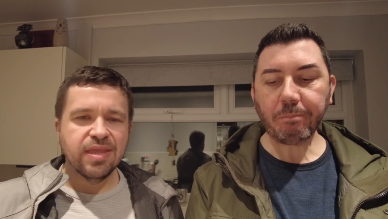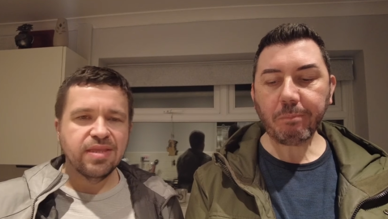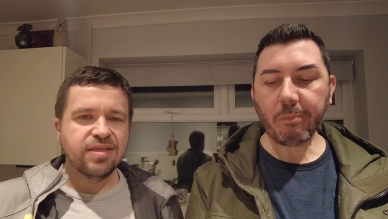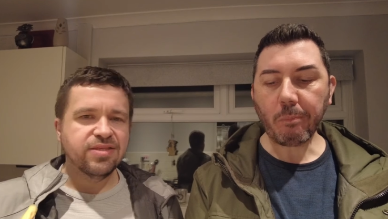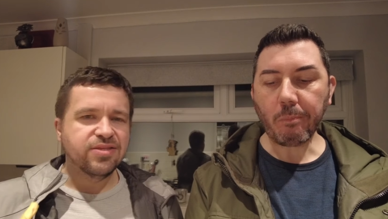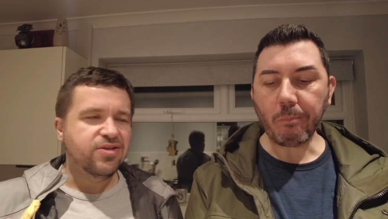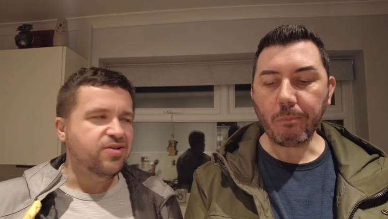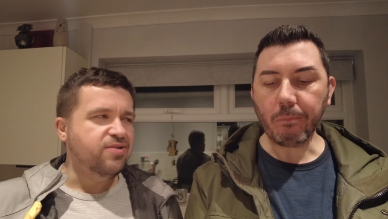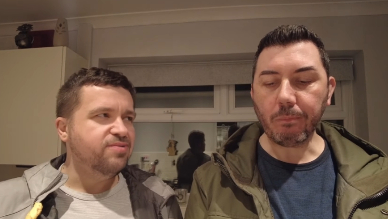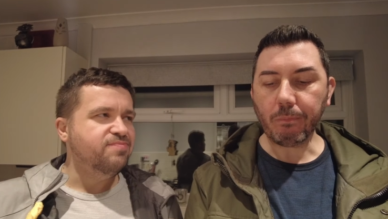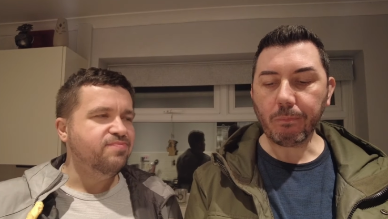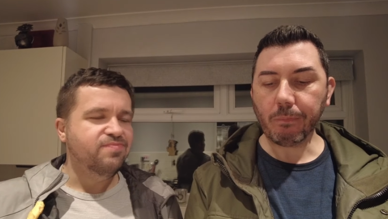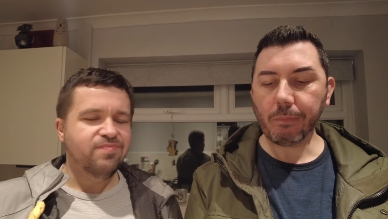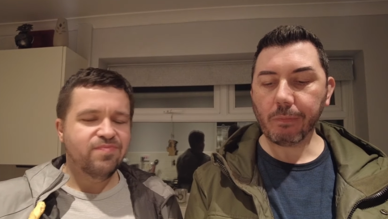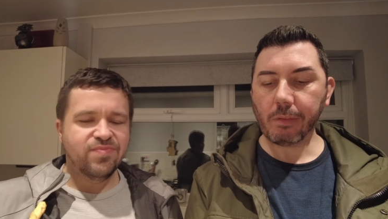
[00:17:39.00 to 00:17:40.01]
Speaker 1: it's not
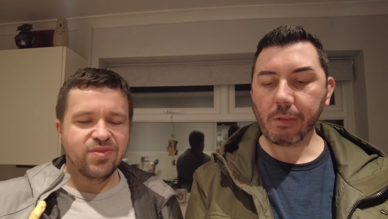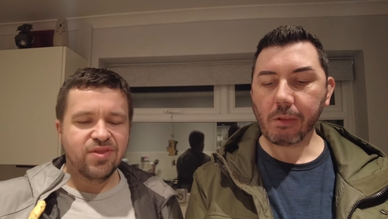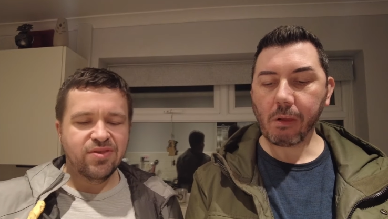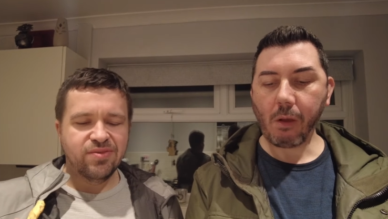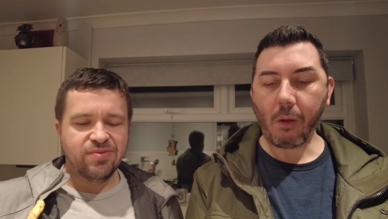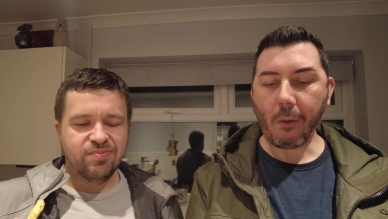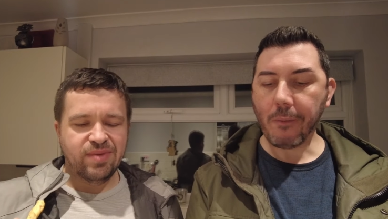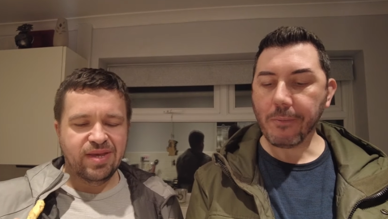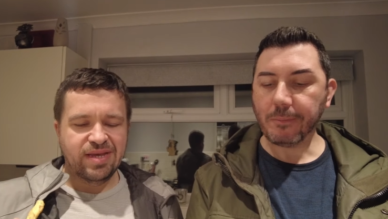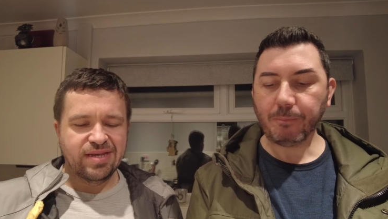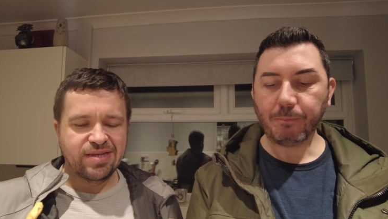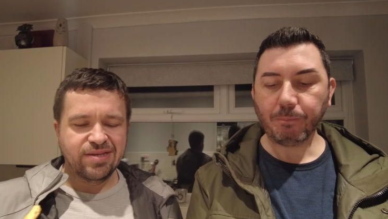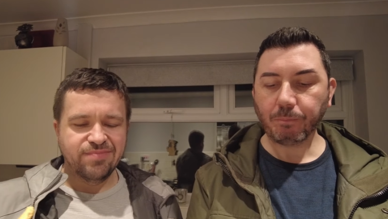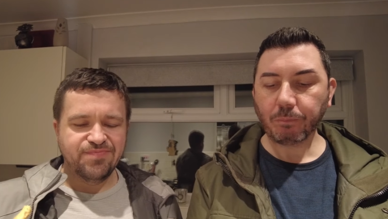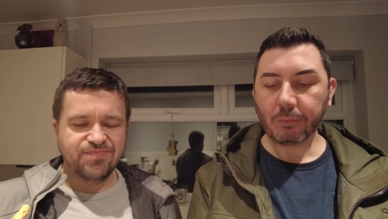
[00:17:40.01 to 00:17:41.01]

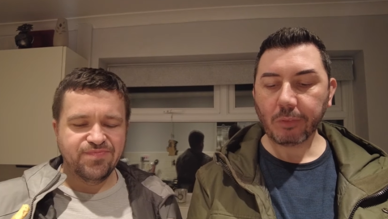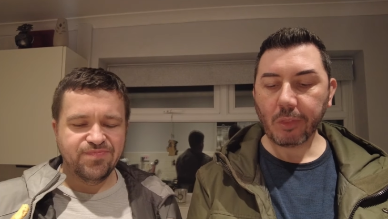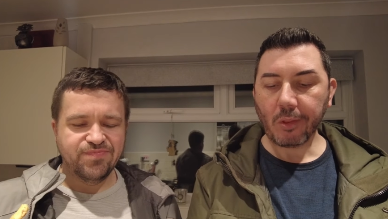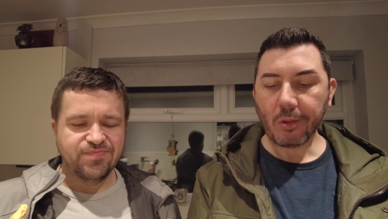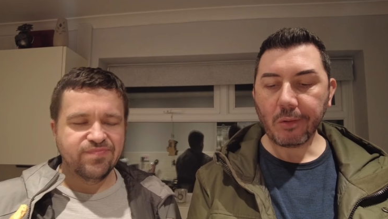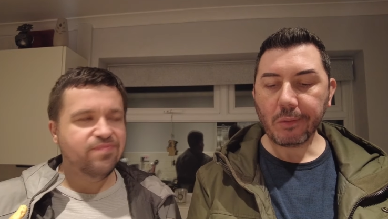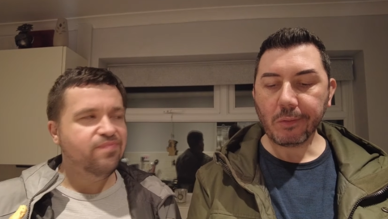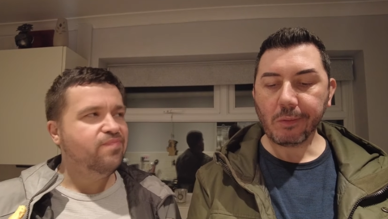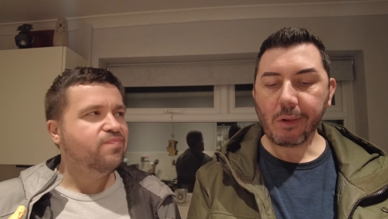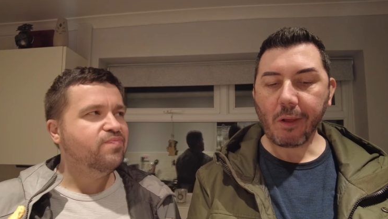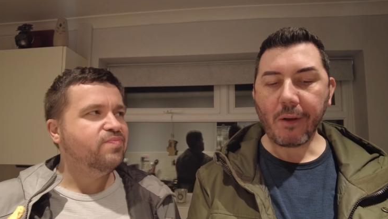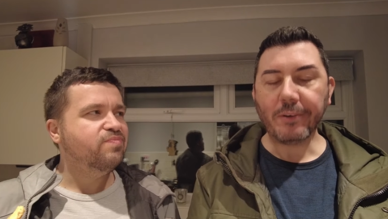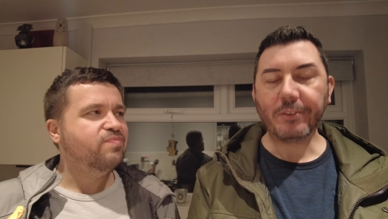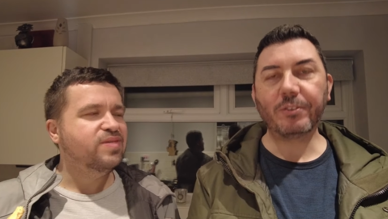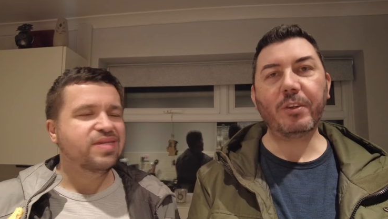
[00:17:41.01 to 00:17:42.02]
my.
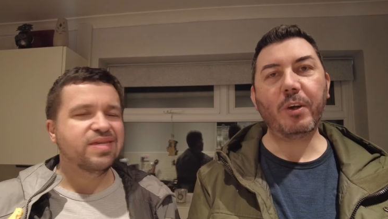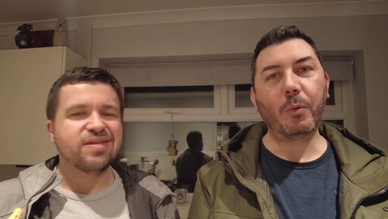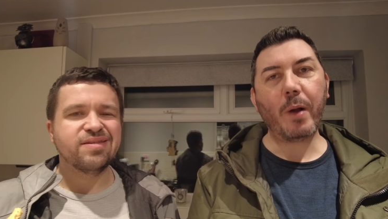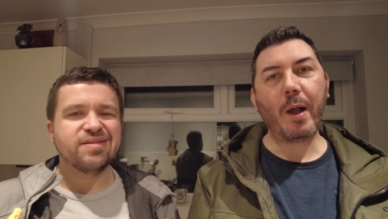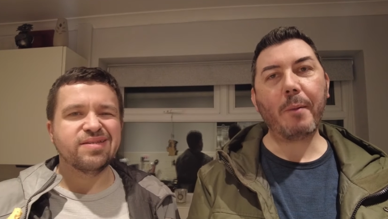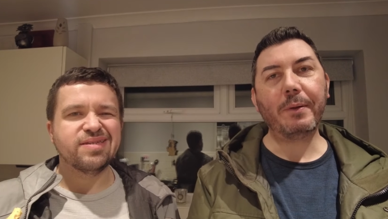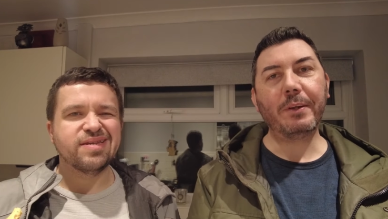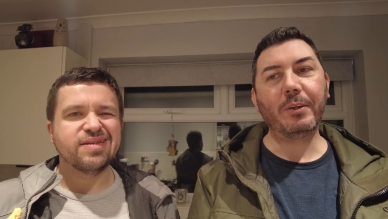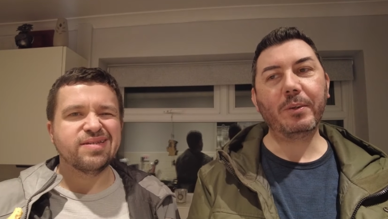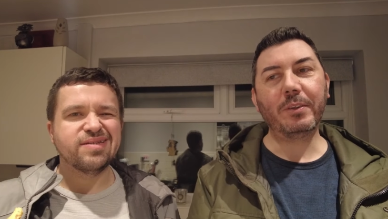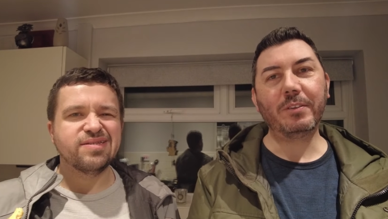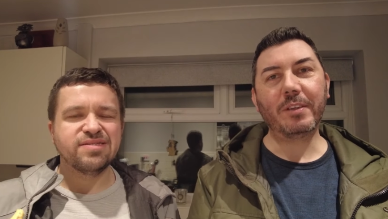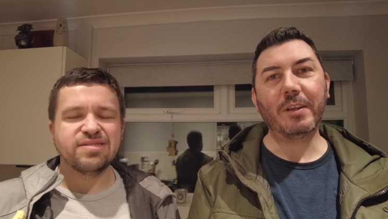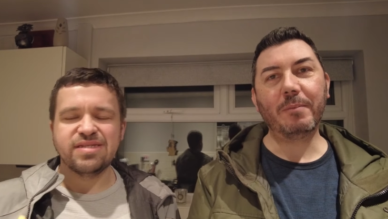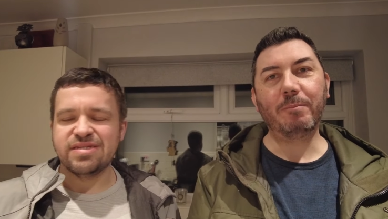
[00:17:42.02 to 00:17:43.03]
It's not wowing you,
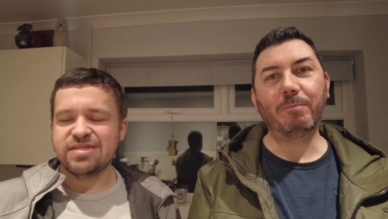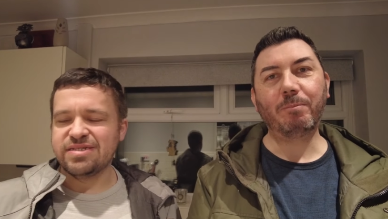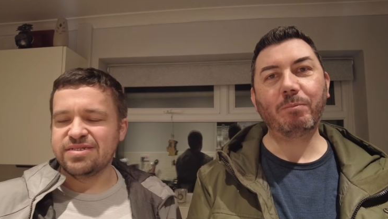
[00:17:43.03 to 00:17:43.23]
is it? No.